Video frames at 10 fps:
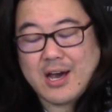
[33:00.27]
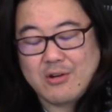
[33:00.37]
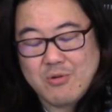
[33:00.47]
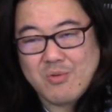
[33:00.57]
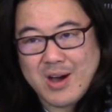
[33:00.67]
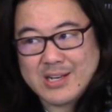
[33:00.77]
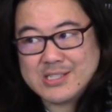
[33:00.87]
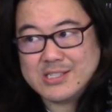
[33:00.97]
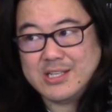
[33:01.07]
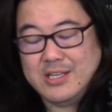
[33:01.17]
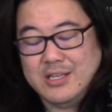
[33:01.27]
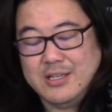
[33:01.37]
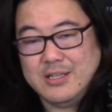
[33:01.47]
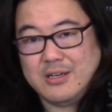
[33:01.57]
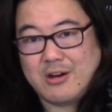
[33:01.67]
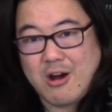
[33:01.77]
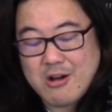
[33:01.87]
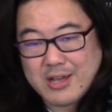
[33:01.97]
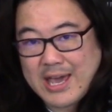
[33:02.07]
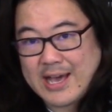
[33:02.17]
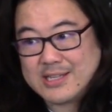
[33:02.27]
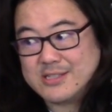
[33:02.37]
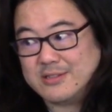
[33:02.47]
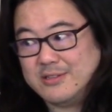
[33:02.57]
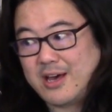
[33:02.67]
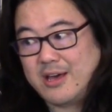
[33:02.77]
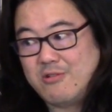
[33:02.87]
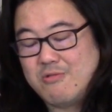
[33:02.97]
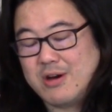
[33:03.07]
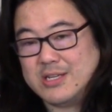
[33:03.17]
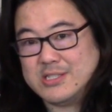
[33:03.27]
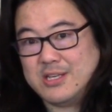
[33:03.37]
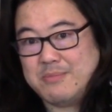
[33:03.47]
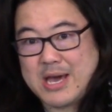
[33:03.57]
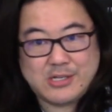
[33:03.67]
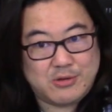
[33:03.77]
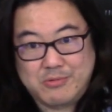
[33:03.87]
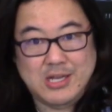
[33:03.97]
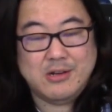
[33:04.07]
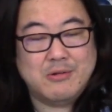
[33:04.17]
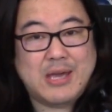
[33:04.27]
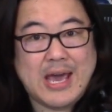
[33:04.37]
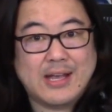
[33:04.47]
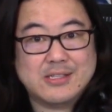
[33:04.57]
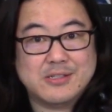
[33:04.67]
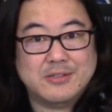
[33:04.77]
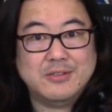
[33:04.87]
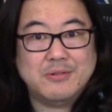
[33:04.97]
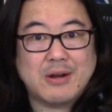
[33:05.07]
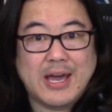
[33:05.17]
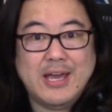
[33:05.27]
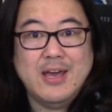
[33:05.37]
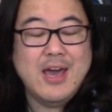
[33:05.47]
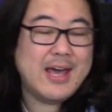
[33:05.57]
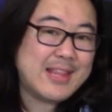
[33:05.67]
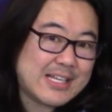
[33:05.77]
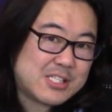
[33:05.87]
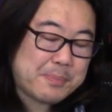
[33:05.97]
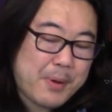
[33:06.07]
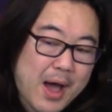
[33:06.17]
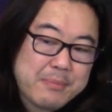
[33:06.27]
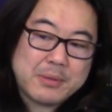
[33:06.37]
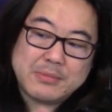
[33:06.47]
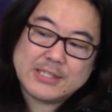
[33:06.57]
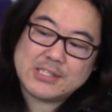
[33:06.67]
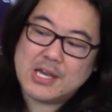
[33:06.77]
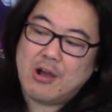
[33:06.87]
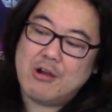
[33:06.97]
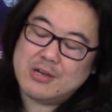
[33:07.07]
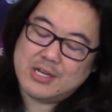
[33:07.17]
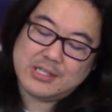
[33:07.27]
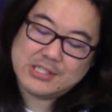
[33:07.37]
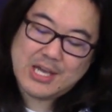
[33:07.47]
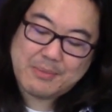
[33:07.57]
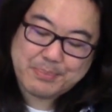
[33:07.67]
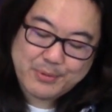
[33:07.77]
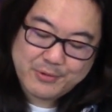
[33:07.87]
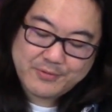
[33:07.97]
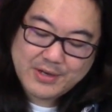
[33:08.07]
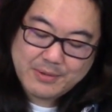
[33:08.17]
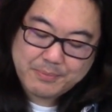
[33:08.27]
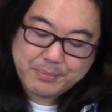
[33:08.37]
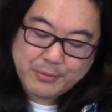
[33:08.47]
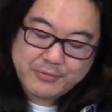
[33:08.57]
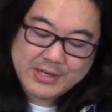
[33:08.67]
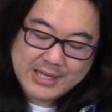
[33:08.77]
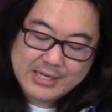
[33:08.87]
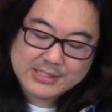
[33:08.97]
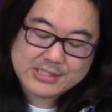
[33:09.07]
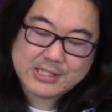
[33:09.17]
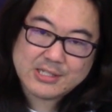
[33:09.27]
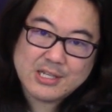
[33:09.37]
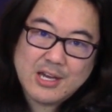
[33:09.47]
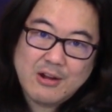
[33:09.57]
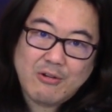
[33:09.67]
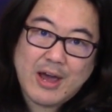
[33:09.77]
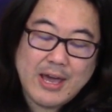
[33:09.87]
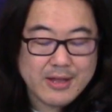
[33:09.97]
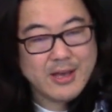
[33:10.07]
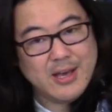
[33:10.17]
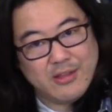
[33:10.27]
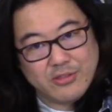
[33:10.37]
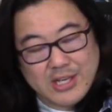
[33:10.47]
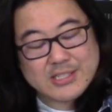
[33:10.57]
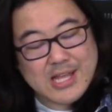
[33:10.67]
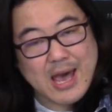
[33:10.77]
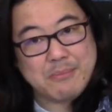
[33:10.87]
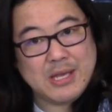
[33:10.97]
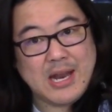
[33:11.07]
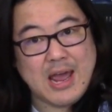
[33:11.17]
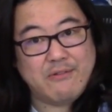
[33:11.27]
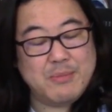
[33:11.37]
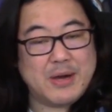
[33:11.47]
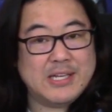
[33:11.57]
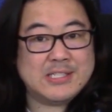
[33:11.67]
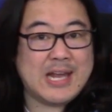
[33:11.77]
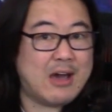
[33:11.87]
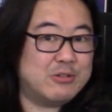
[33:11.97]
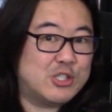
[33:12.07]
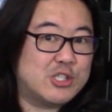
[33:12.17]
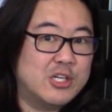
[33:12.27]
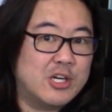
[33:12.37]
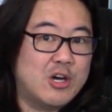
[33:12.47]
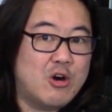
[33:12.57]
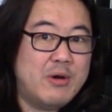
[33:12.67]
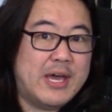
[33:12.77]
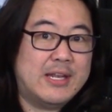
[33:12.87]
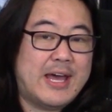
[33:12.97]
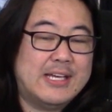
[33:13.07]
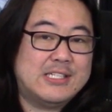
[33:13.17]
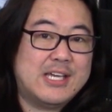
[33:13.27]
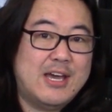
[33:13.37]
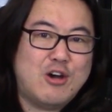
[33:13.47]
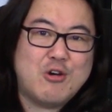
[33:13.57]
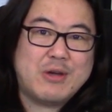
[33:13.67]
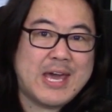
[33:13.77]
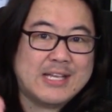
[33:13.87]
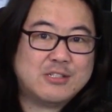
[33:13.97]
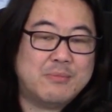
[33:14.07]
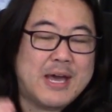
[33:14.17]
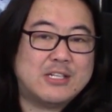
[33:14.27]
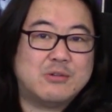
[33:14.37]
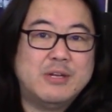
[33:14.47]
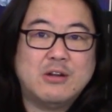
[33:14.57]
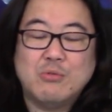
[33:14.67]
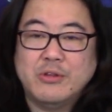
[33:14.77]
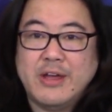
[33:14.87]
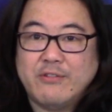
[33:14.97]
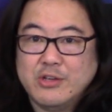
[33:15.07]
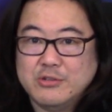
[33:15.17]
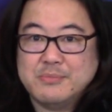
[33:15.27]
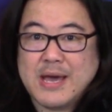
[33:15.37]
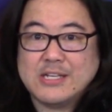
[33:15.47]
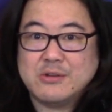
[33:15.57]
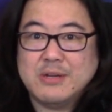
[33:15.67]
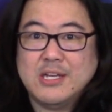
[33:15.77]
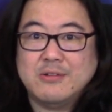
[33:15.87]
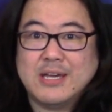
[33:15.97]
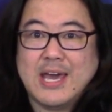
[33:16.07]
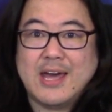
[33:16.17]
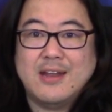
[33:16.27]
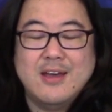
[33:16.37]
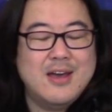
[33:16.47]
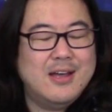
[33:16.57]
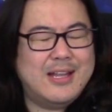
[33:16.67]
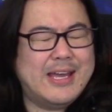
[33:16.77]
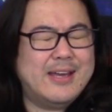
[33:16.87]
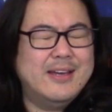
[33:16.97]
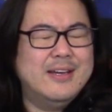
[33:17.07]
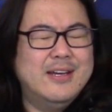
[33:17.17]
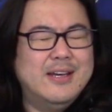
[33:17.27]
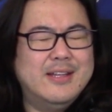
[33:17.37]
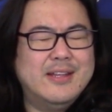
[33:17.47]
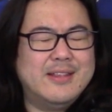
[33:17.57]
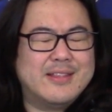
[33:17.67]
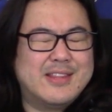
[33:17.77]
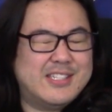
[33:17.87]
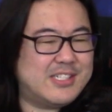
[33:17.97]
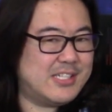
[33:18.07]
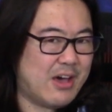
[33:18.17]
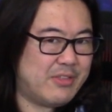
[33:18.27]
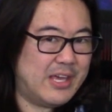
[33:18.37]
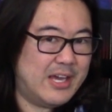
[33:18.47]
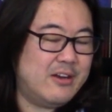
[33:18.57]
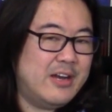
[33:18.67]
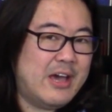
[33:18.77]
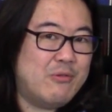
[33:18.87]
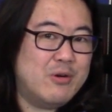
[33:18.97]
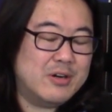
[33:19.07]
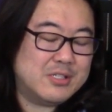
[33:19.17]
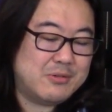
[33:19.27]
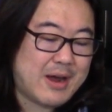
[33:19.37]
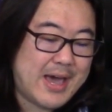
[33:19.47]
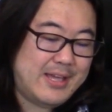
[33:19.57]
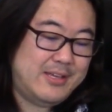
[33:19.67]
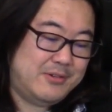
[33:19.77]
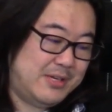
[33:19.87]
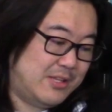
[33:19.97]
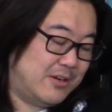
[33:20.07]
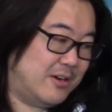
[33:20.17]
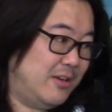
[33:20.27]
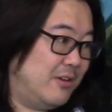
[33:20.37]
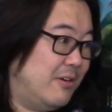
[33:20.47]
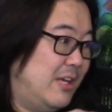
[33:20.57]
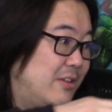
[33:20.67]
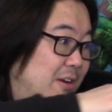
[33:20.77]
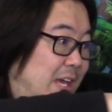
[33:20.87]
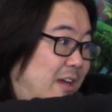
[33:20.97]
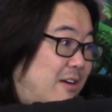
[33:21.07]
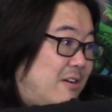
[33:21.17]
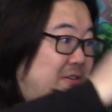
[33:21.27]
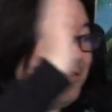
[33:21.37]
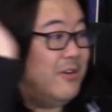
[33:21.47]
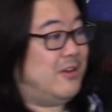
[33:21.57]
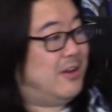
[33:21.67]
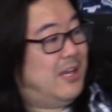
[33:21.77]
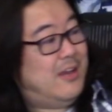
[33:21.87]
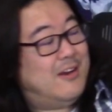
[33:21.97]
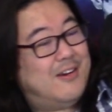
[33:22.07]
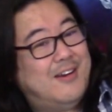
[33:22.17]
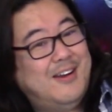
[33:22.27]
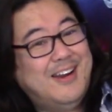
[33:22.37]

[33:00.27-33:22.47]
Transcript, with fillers: I don't want to see art canceled. I don't want to see Matcherino canceled, right? And that's the problem. Let's say art does get proved proven innocent, right? Does that mean everybody's now just going to go and like say, "Oh, cancel Matcherino? We'll never use Matcherino again." Like this is how the internet works, right? You either you're either here or you're here.